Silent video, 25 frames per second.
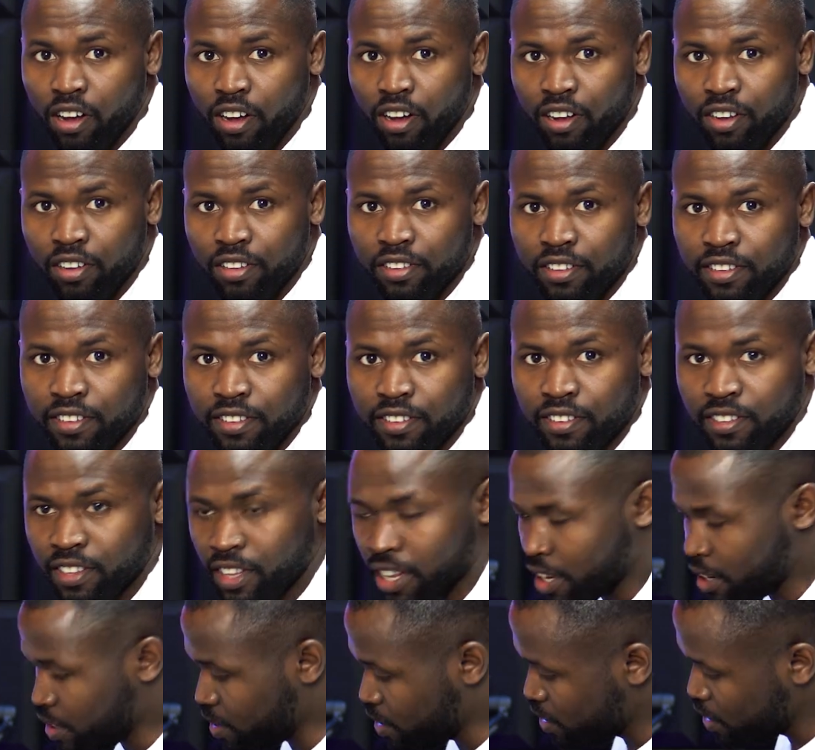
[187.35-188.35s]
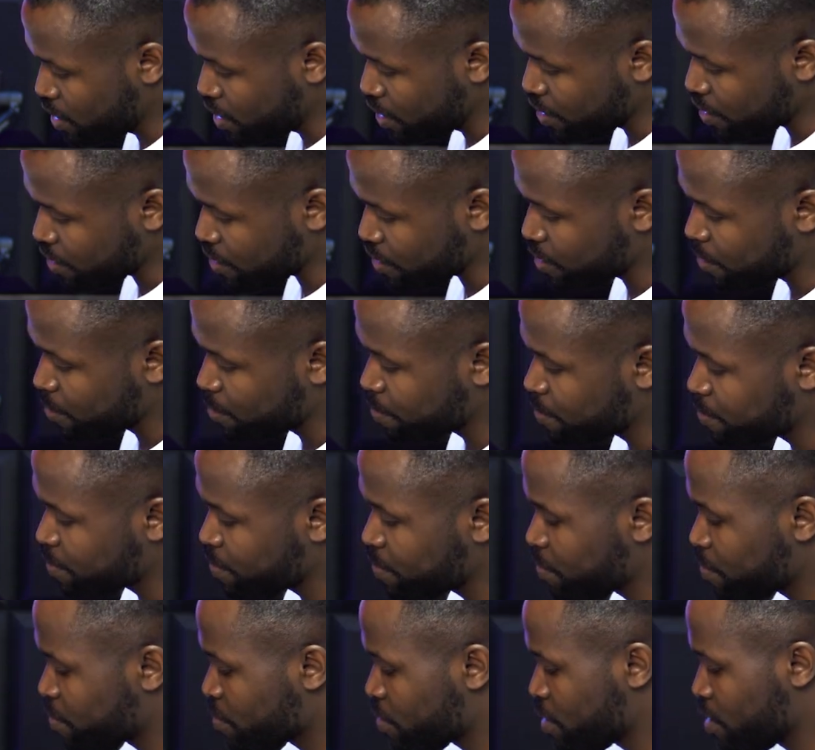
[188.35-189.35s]
on this side here,
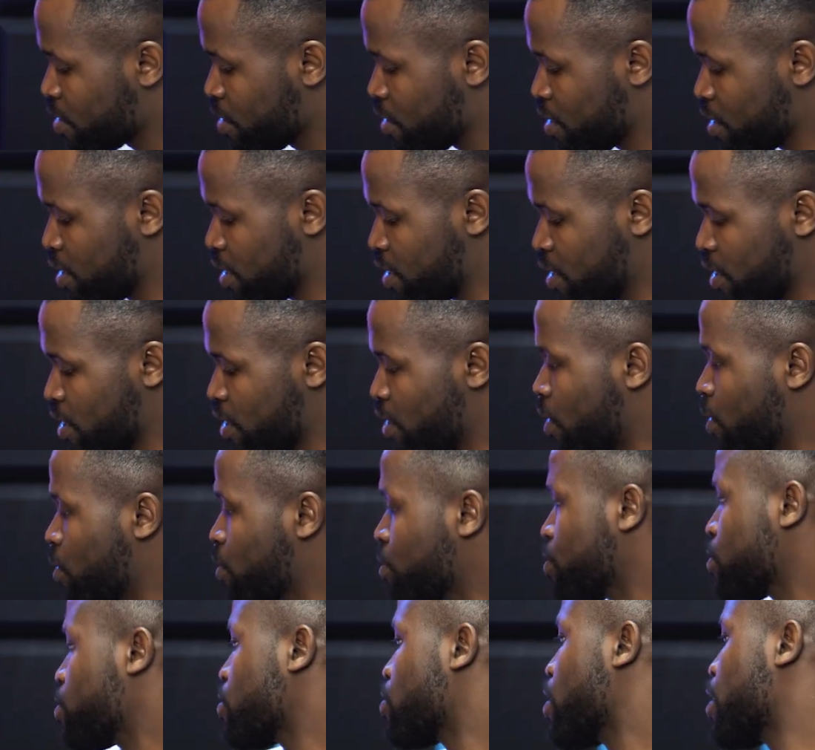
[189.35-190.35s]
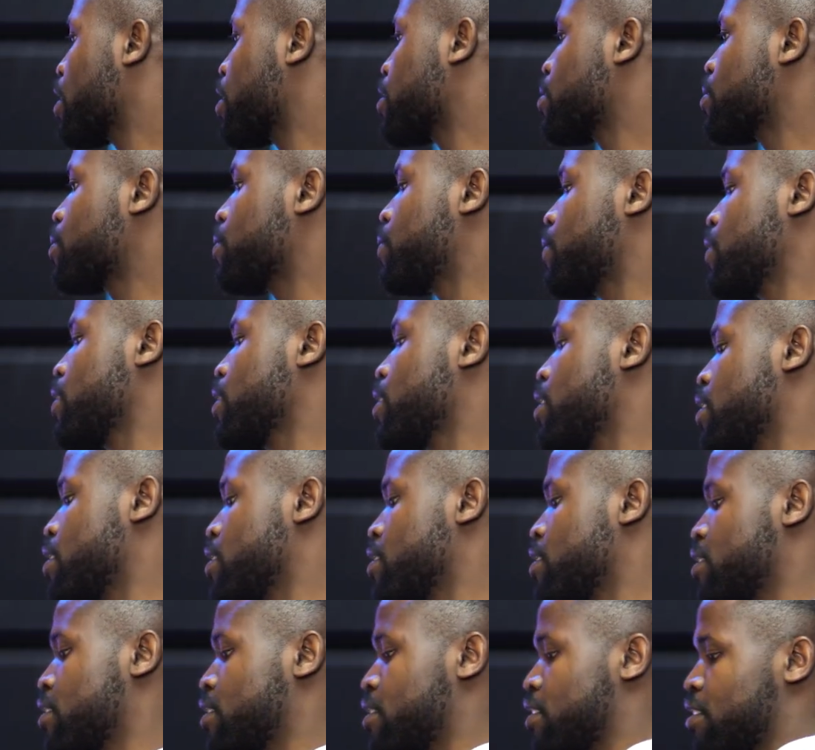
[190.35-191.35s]
and it also has feet
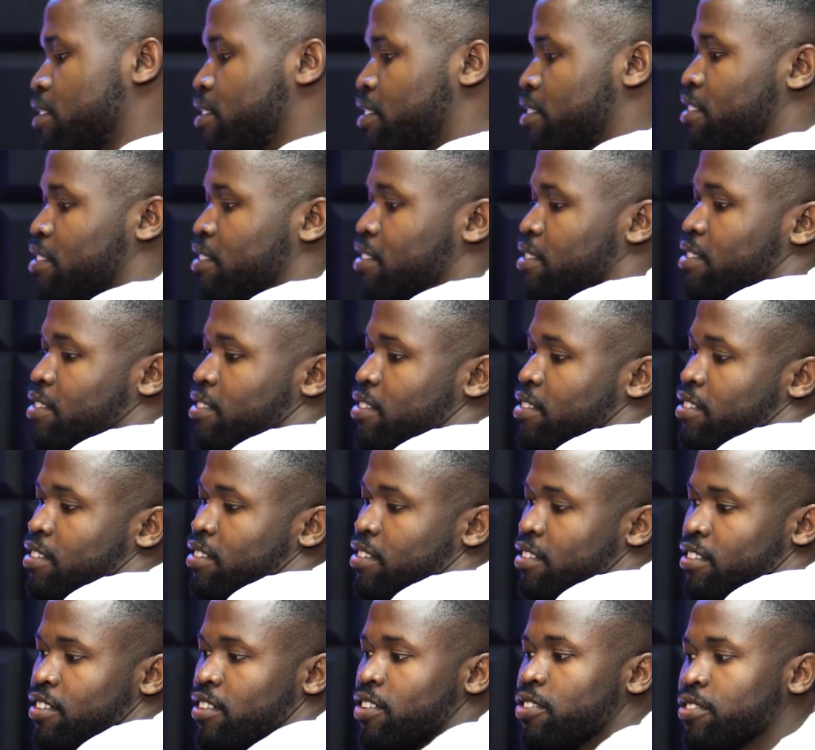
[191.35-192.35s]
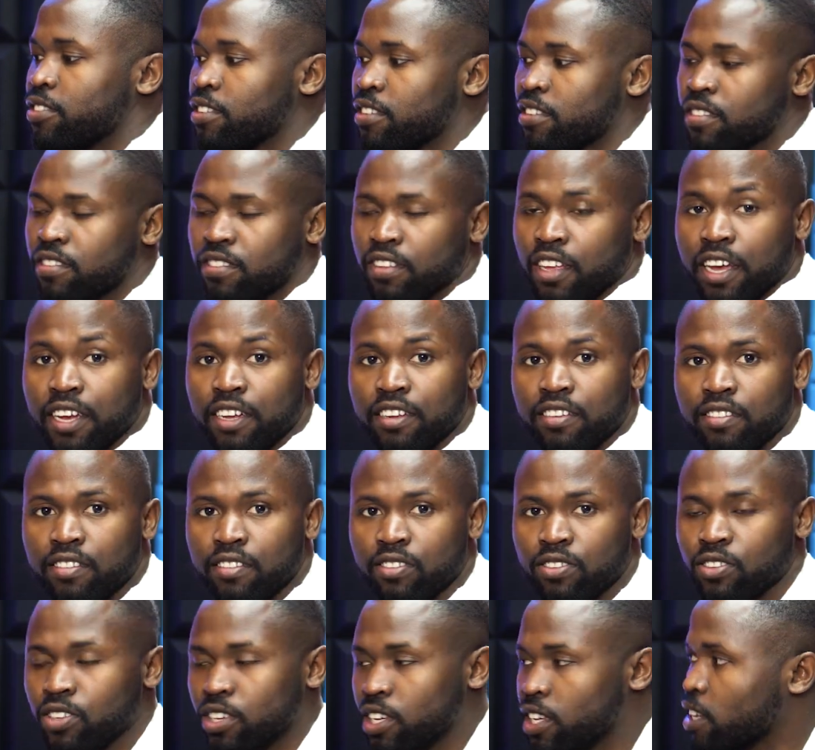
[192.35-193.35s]
on this side,
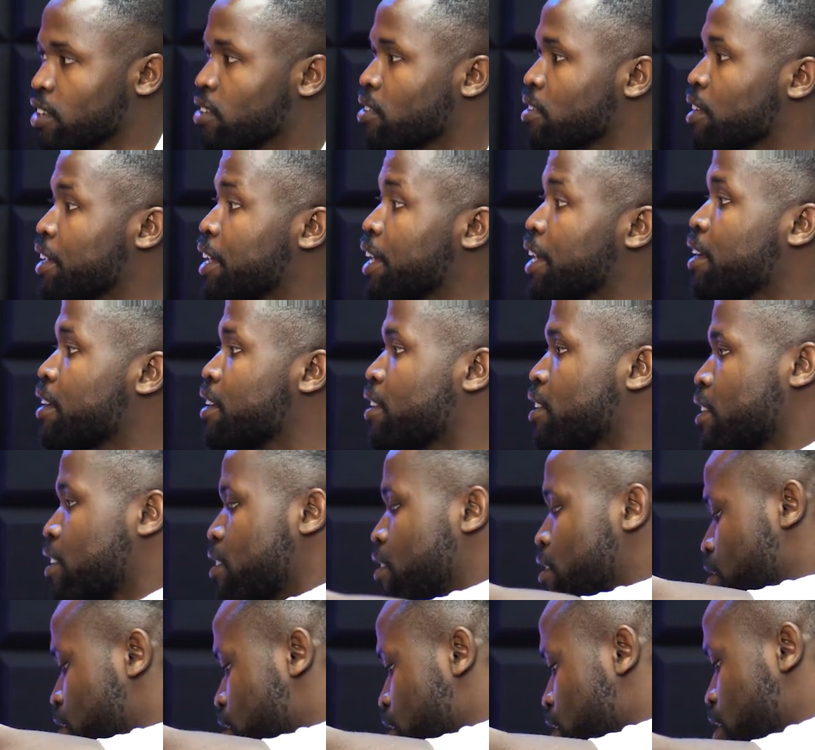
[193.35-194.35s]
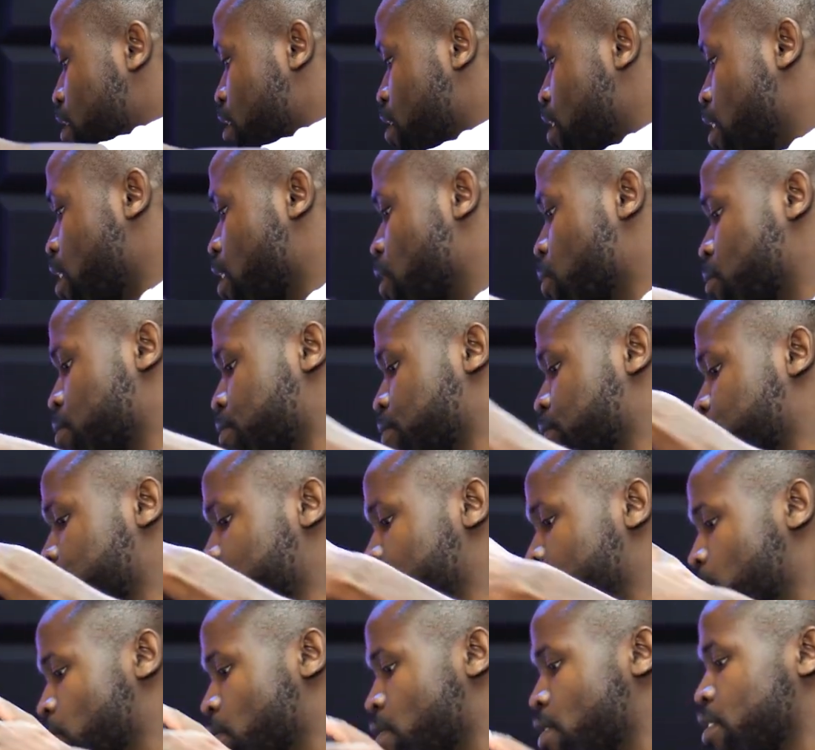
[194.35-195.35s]
so you can lay it however
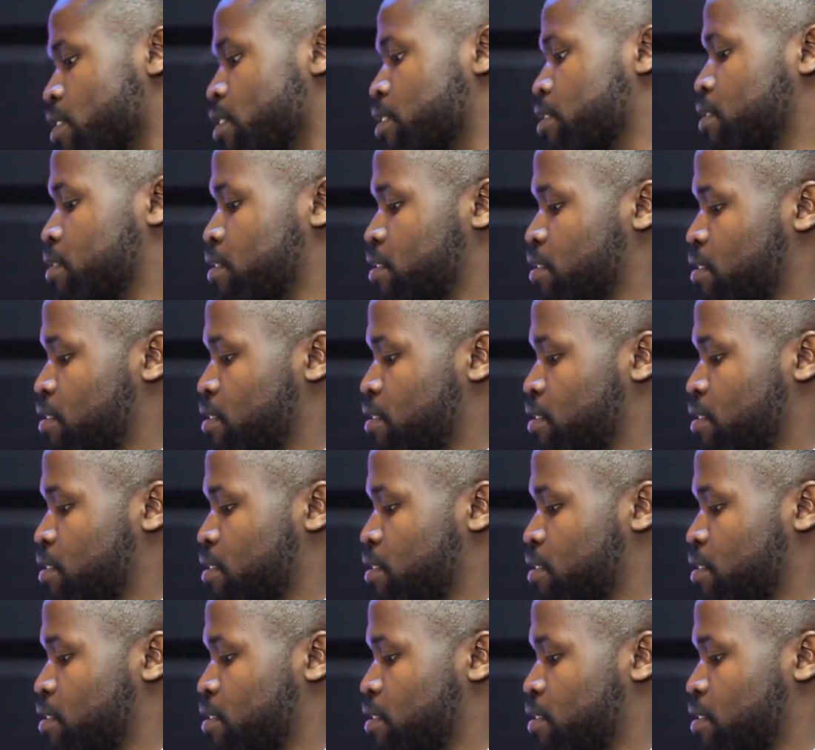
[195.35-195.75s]
you want.